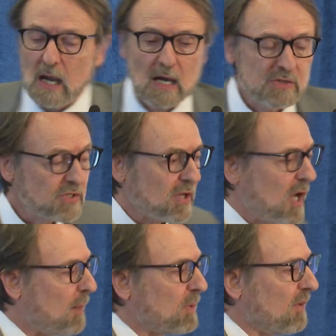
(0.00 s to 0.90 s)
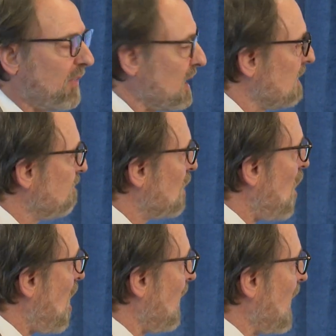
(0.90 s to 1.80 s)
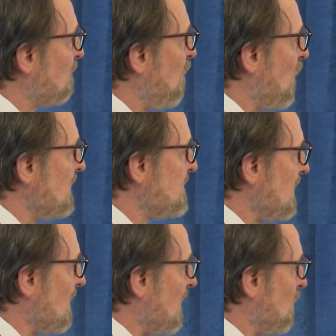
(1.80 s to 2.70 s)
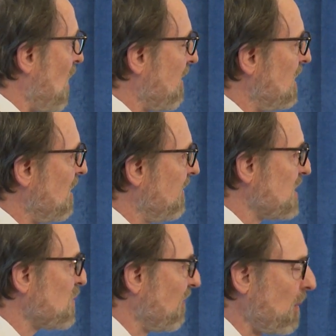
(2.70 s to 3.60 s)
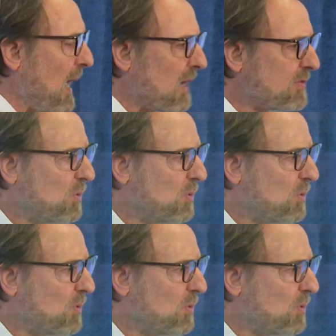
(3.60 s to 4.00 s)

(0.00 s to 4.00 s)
Just a couple of the call-out points here, and we already heard this one from Axel, who